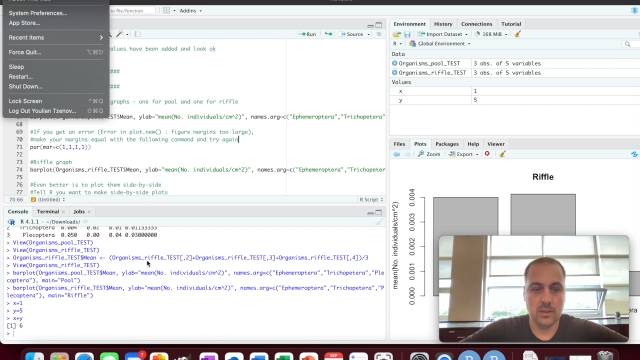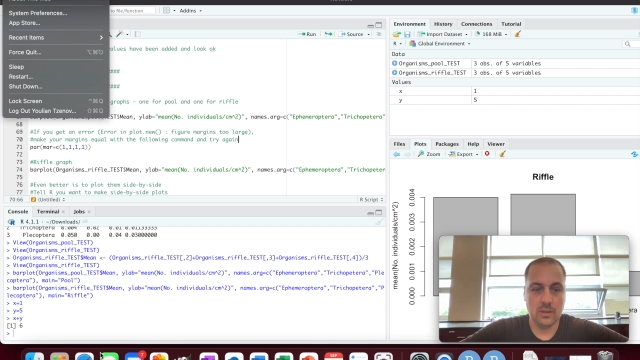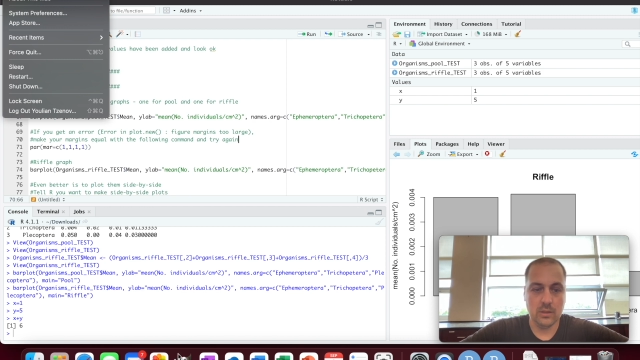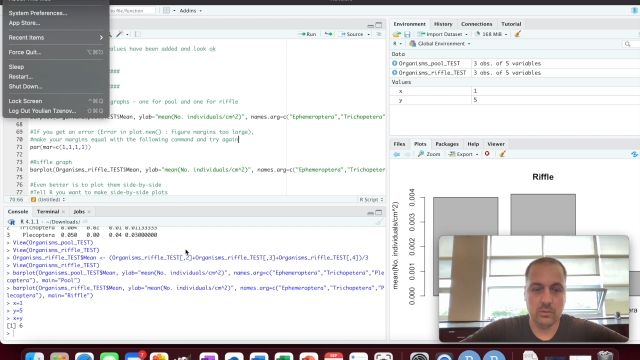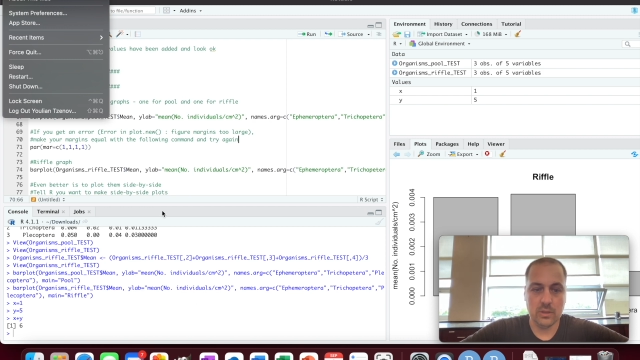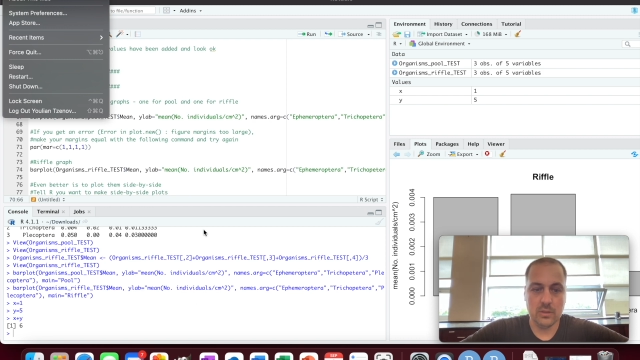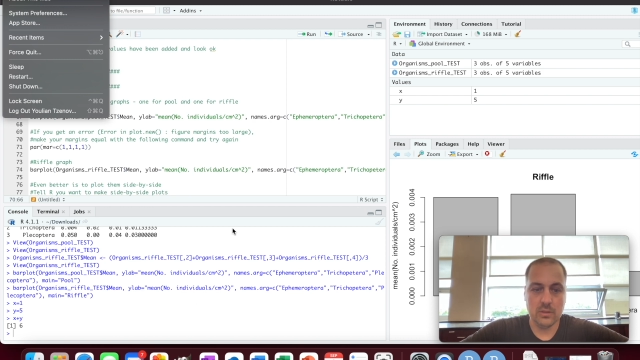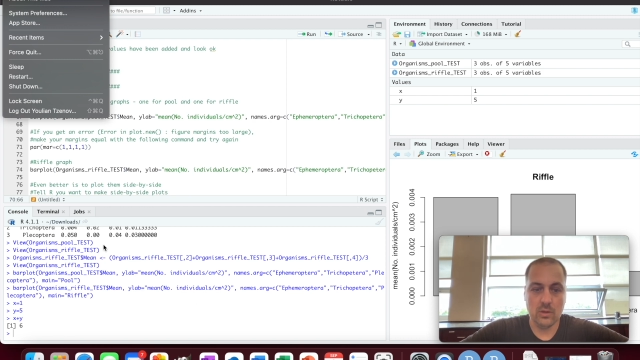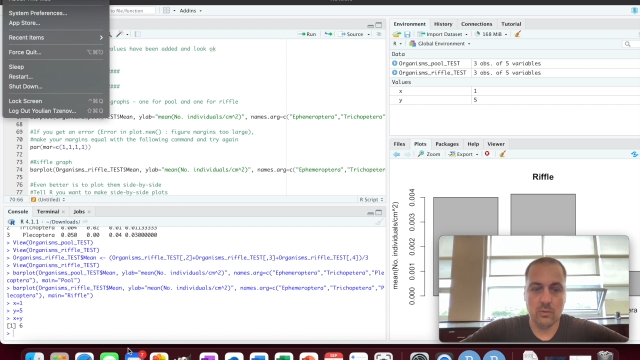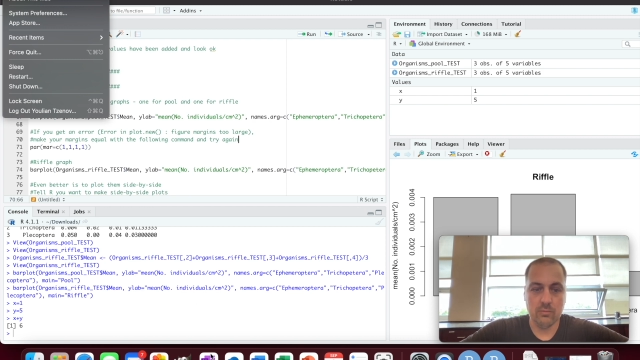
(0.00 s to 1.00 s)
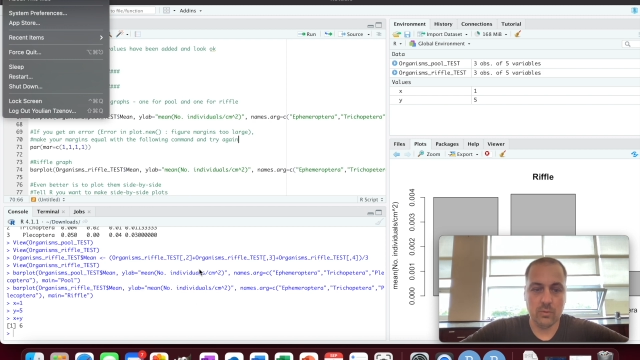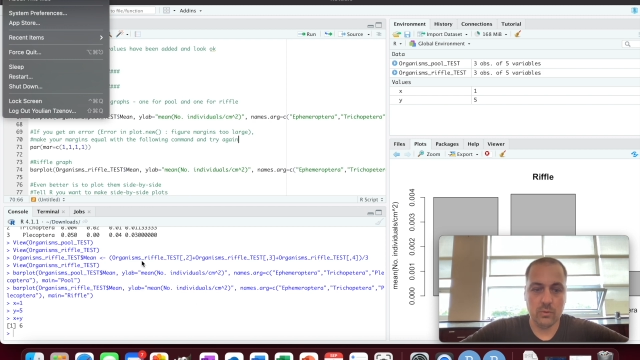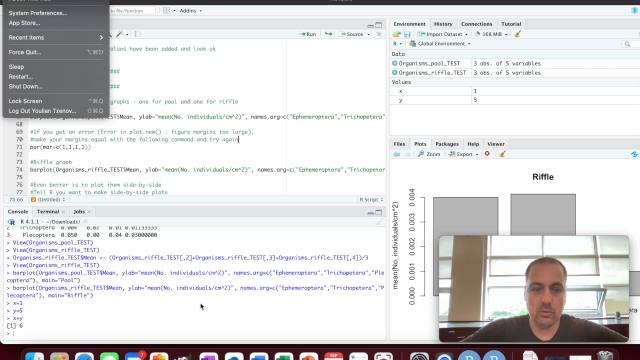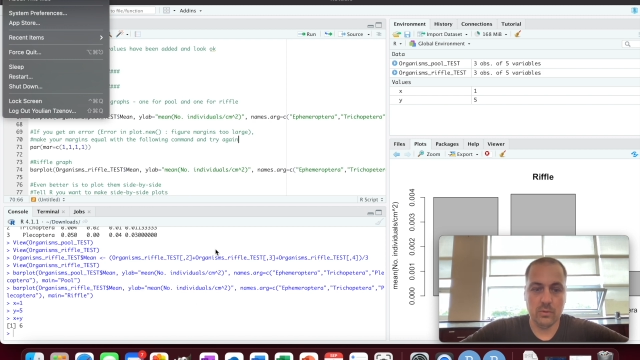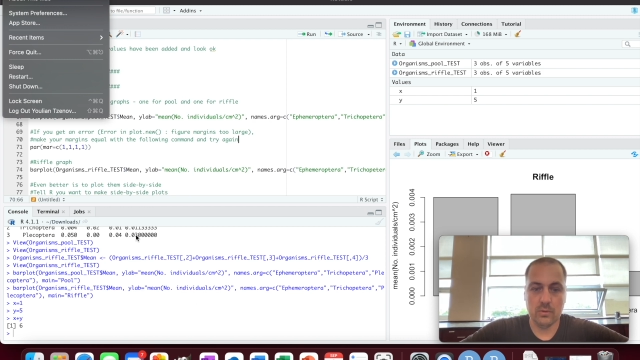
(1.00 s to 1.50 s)
You don't need to go
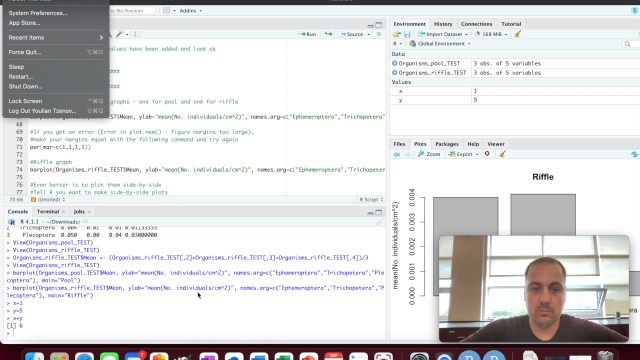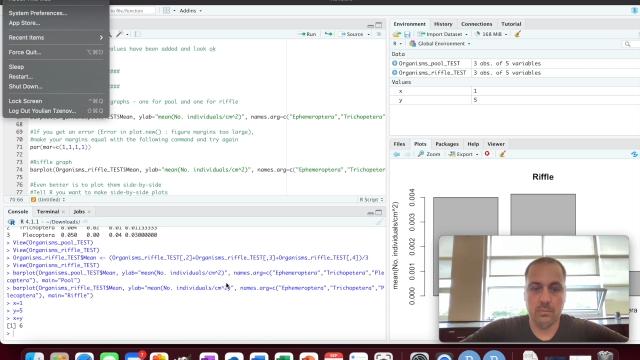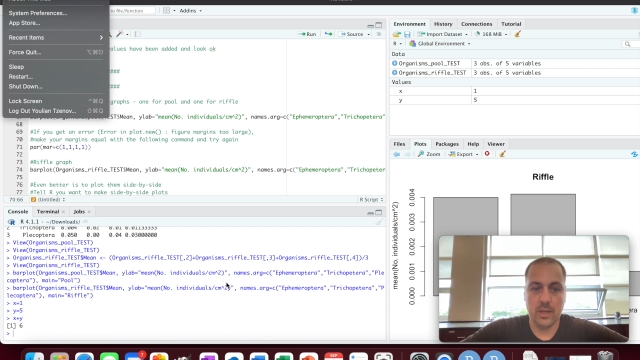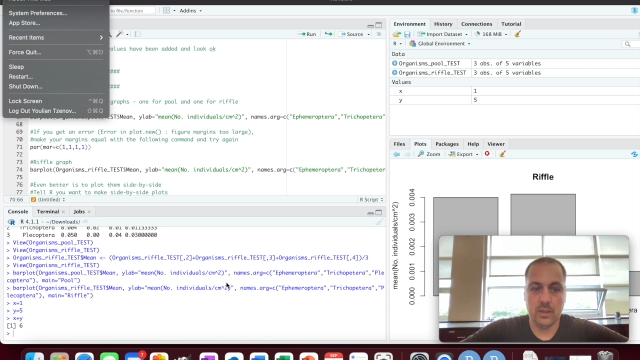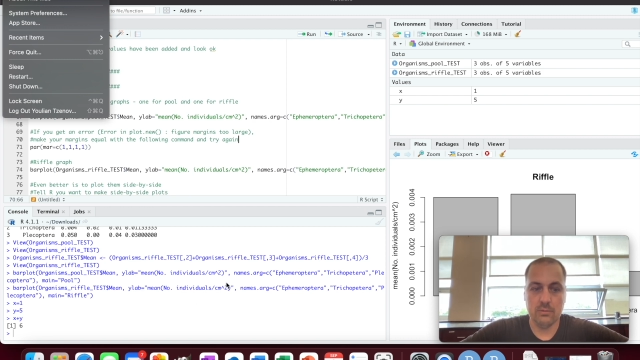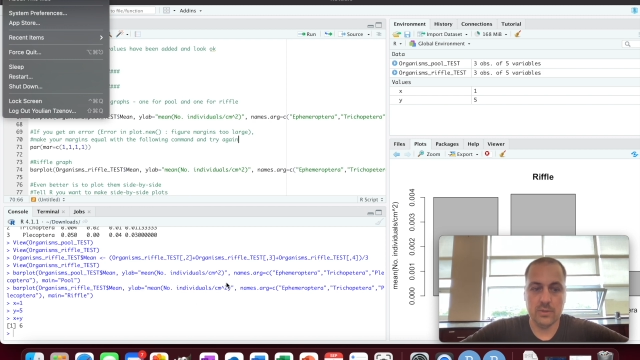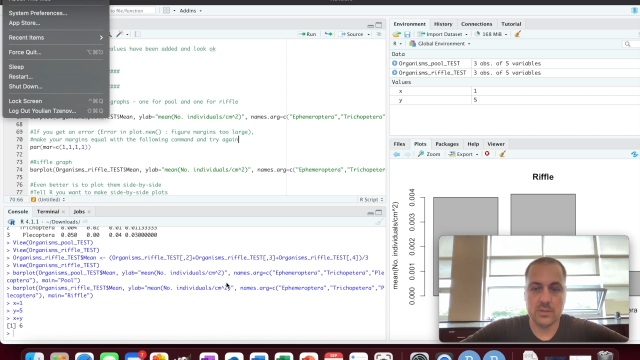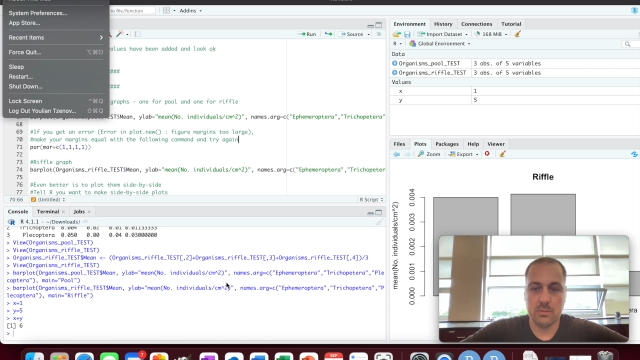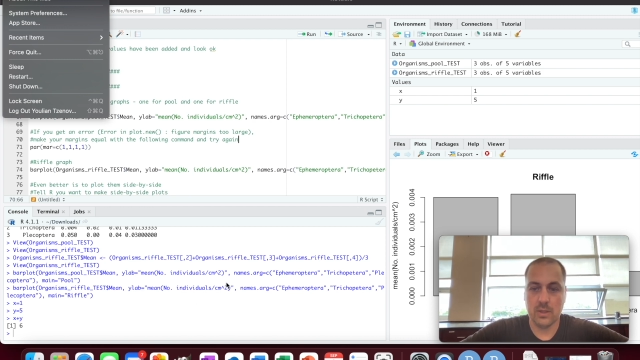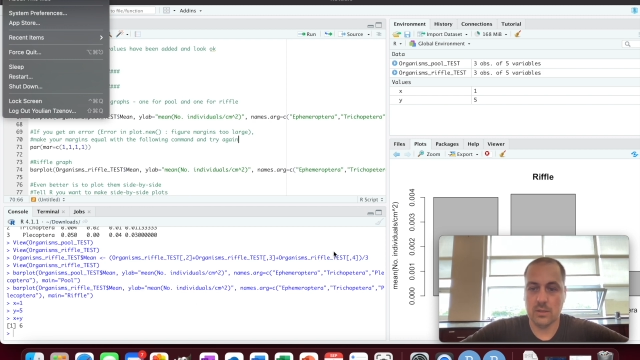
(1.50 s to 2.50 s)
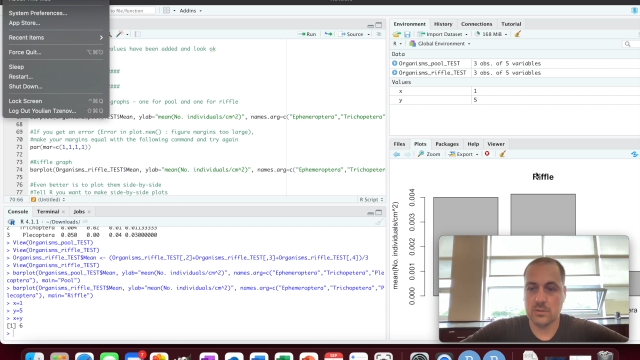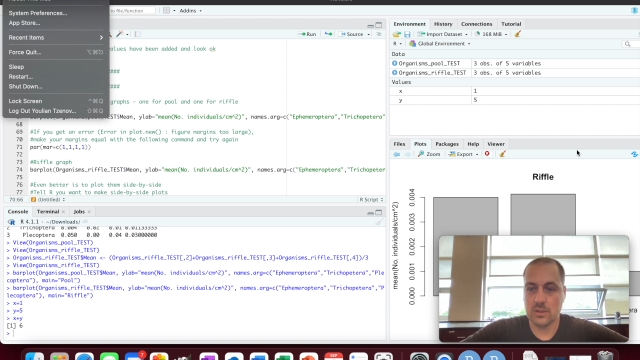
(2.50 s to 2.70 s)
through many of these commands,